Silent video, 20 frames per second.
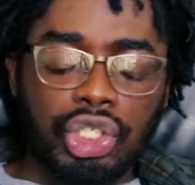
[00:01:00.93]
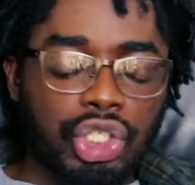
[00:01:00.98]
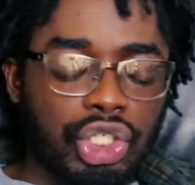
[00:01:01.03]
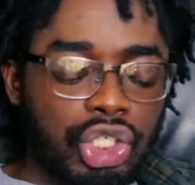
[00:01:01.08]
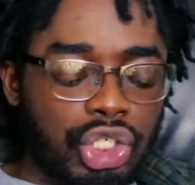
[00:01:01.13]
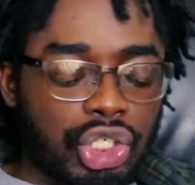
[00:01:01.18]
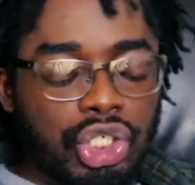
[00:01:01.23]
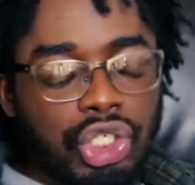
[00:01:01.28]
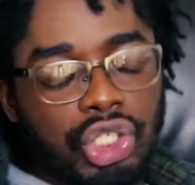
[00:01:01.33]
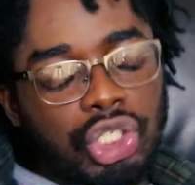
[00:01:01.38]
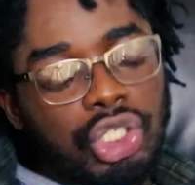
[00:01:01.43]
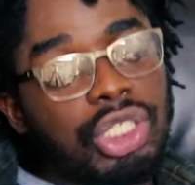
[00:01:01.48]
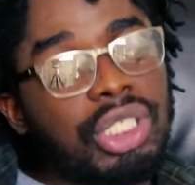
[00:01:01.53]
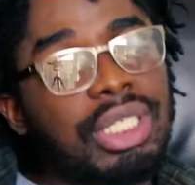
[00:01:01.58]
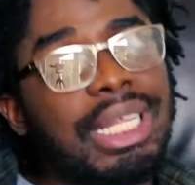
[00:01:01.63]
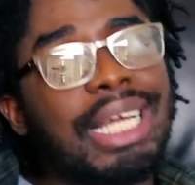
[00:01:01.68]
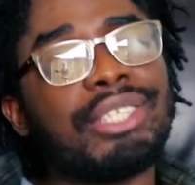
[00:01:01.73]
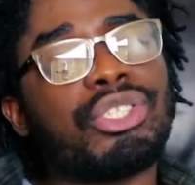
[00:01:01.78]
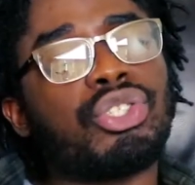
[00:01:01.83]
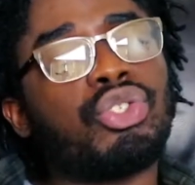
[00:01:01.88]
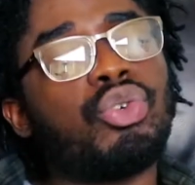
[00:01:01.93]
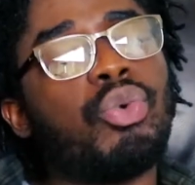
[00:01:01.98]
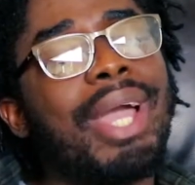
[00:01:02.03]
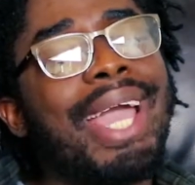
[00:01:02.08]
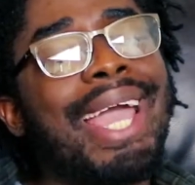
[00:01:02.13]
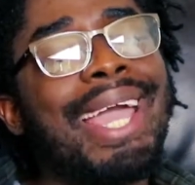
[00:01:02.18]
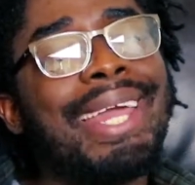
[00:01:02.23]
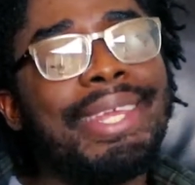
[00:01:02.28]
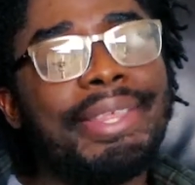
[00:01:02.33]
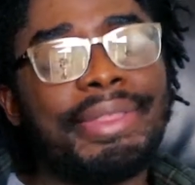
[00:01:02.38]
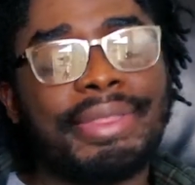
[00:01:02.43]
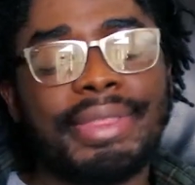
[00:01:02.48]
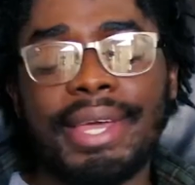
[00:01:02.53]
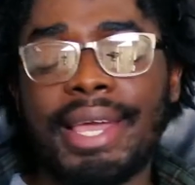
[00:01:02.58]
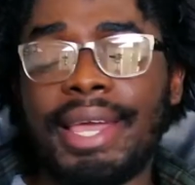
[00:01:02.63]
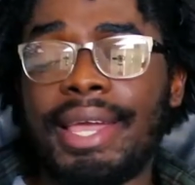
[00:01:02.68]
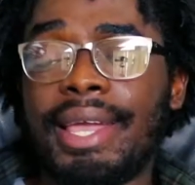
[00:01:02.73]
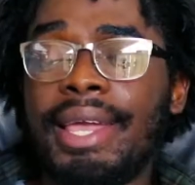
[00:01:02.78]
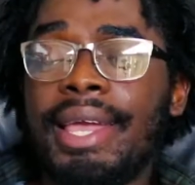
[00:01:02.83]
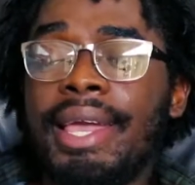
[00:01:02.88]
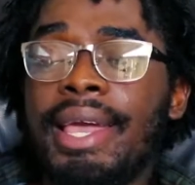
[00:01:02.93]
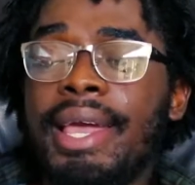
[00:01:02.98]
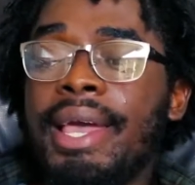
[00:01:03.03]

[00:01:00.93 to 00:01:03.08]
Slice through anything.